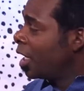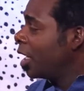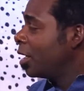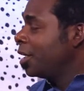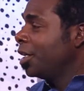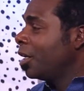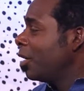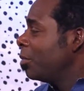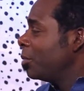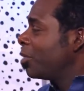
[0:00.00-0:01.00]
Uh, you
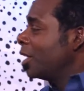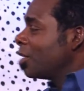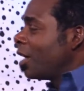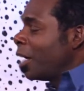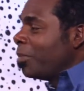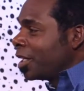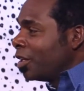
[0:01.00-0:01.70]
know, I mean, praise the Lord, I picked